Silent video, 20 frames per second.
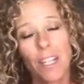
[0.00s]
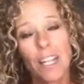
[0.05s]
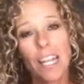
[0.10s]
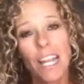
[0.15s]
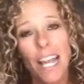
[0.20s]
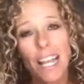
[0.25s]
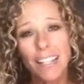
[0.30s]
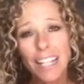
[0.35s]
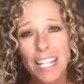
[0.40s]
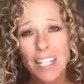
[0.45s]

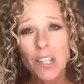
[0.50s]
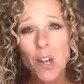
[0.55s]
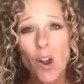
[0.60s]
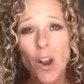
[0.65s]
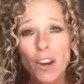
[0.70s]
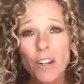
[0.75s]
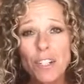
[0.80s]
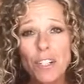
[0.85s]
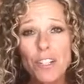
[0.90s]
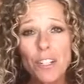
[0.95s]
And that's
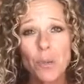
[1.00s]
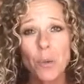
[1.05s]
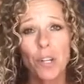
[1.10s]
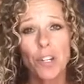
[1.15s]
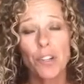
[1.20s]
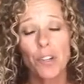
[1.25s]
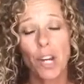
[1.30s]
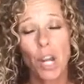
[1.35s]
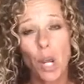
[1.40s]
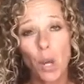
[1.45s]
hard to do on
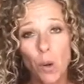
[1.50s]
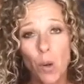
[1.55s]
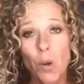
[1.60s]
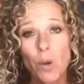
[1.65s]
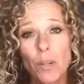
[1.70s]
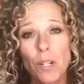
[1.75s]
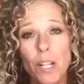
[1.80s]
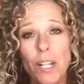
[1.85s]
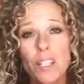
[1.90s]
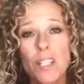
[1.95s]
your
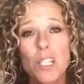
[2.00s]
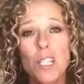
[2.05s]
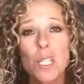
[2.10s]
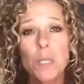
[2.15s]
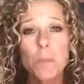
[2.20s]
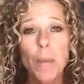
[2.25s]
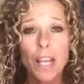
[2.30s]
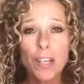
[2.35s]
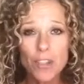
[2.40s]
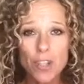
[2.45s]
own,
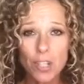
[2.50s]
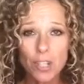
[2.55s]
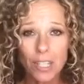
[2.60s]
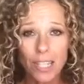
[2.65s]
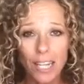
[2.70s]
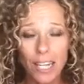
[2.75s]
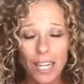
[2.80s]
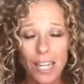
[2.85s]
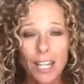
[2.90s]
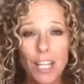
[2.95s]

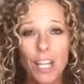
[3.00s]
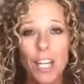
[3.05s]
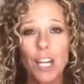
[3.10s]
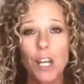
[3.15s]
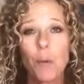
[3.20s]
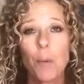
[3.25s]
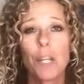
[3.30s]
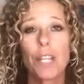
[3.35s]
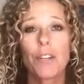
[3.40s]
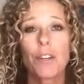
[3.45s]
especially
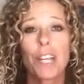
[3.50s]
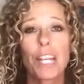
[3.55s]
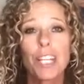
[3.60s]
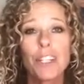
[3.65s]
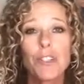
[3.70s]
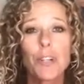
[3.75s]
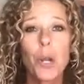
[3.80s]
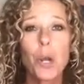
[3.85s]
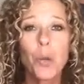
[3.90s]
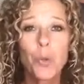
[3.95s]
when you're in
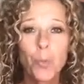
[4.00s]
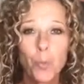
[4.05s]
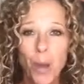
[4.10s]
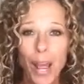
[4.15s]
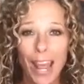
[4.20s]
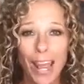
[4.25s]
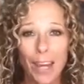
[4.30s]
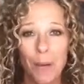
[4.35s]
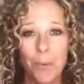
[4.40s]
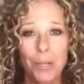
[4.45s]
your own
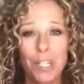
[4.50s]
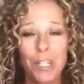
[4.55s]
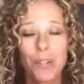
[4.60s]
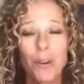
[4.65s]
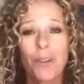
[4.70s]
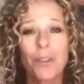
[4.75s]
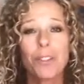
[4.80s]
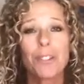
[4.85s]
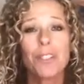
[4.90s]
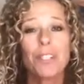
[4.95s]
way, when you
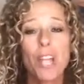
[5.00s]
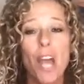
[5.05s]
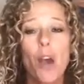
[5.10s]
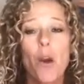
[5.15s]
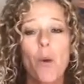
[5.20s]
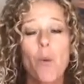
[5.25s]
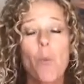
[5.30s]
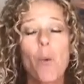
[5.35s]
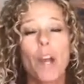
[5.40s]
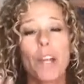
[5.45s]
don't know
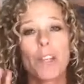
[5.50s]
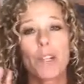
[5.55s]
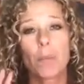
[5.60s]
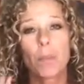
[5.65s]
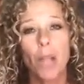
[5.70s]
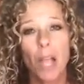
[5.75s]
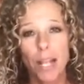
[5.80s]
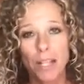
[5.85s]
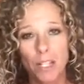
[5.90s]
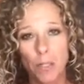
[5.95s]
what your
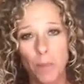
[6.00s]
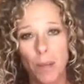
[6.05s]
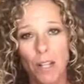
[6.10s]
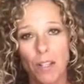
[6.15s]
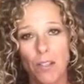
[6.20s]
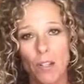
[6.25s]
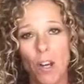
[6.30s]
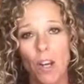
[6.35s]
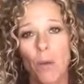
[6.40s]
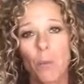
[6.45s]
blind spots
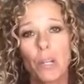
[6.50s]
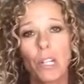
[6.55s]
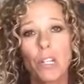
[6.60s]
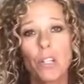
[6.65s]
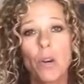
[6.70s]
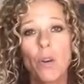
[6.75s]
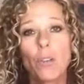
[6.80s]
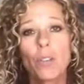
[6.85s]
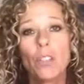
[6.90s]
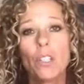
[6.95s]
are, when you
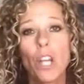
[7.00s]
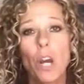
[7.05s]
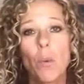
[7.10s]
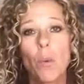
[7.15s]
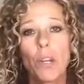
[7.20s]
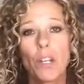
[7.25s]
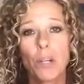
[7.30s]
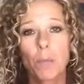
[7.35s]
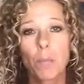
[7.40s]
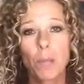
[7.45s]
don't know
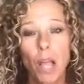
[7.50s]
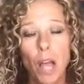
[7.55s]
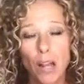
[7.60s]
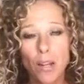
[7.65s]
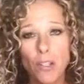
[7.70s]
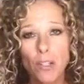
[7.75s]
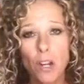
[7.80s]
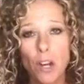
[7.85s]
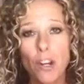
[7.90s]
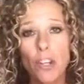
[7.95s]
what your
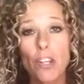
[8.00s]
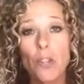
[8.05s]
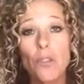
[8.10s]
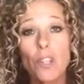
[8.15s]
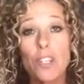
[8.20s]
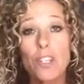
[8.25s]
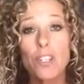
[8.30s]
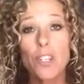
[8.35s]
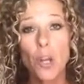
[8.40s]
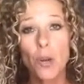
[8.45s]
blocks are, you
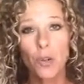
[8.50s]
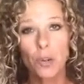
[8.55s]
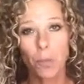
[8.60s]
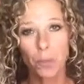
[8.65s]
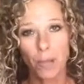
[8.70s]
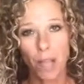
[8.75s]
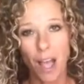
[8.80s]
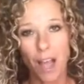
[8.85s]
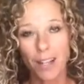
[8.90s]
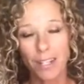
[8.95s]
just know you're
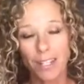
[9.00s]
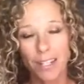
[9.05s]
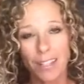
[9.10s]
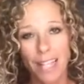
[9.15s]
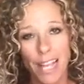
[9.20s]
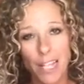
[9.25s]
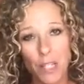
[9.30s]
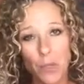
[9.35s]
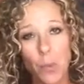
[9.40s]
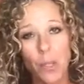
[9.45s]
blocked. And
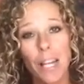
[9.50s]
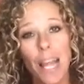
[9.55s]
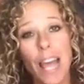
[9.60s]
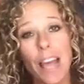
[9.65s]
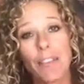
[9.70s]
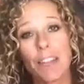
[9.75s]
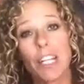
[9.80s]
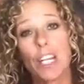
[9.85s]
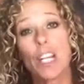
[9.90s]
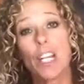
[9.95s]
that's what
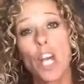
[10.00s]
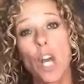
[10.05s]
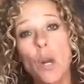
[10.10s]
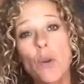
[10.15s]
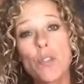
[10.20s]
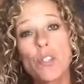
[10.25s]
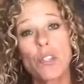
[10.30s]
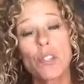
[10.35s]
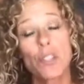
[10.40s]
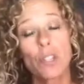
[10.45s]
having a
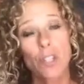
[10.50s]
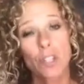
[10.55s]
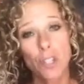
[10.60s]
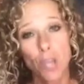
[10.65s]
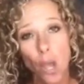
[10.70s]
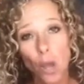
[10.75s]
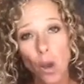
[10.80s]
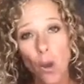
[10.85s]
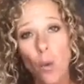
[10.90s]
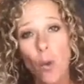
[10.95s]
coach is
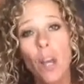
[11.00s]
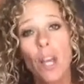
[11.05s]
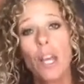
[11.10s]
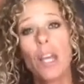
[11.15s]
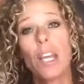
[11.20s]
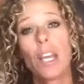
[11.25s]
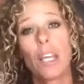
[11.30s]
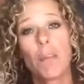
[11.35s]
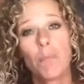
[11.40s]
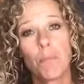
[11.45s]
so
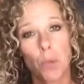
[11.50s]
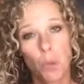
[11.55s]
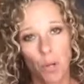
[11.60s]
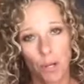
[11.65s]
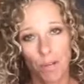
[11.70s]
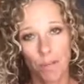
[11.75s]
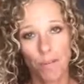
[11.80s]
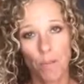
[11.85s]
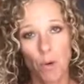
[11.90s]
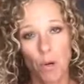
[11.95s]

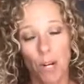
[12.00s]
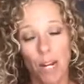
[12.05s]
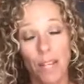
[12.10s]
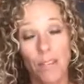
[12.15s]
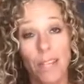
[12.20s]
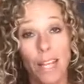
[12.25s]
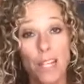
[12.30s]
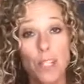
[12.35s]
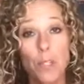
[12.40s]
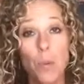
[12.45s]
important for. And
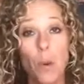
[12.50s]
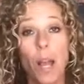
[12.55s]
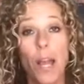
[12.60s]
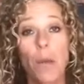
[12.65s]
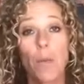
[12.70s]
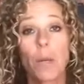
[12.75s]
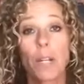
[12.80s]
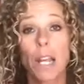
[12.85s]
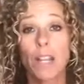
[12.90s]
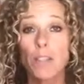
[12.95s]
that's why
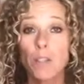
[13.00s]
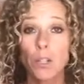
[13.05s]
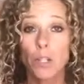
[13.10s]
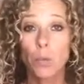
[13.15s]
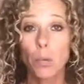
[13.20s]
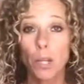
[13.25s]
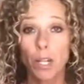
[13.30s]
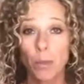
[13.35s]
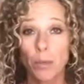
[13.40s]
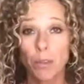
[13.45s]
when I started
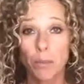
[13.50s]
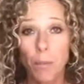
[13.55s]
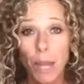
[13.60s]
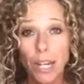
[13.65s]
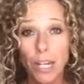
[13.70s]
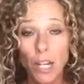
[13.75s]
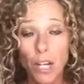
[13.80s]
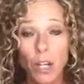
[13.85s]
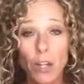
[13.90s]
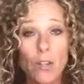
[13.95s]
working with my
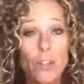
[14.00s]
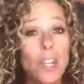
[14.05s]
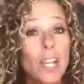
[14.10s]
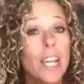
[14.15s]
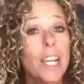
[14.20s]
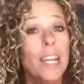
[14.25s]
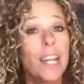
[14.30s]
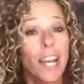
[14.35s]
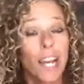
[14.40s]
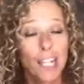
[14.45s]
coach,
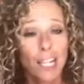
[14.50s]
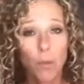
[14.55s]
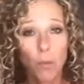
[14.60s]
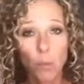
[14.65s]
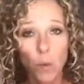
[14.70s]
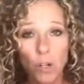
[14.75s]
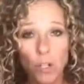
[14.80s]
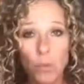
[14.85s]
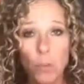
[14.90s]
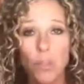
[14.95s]
and I
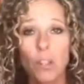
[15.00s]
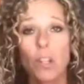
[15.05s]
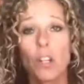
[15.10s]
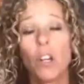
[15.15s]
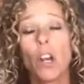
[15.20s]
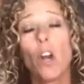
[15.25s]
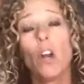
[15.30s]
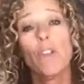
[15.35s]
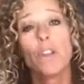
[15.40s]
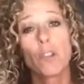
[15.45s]
worked with
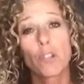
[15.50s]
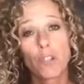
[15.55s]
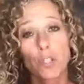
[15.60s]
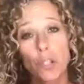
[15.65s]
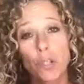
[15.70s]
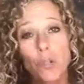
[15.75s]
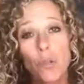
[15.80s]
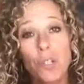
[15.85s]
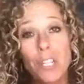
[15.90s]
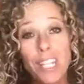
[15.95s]
her over
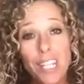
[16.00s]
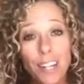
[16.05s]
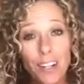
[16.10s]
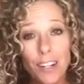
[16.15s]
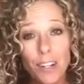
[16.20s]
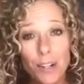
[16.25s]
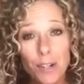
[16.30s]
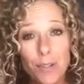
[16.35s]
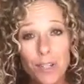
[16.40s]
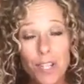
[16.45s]
2
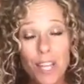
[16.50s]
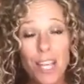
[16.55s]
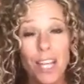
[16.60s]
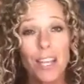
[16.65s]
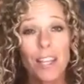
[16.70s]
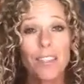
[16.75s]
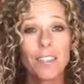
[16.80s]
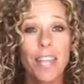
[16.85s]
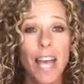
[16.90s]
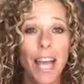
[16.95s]
years,
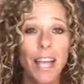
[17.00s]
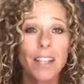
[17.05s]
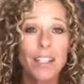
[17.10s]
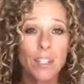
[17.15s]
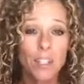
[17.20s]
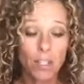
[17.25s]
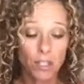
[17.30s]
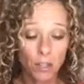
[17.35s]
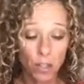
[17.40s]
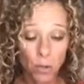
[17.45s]

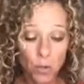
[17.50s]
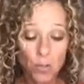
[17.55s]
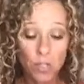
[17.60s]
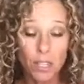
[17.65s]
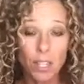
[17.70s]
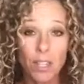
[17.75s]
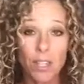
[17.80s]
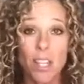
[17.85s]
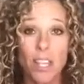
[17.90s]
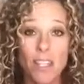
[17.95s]
Those are
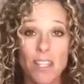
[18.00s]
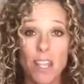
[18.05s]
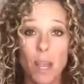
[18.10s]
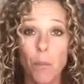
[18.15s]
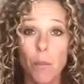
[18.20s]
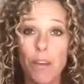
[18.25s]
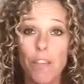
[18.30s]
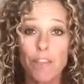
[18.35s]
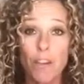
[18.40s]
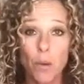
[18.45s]
the things that
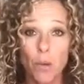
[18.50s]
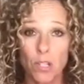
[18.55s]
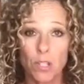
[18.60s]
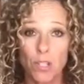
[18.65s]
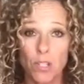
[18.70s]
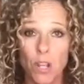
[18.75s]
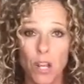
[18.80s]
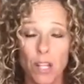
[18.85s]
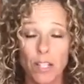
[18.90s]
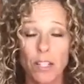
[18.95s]
we focused
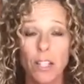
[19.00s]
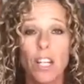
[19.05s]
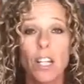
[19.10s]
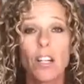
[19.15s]
on.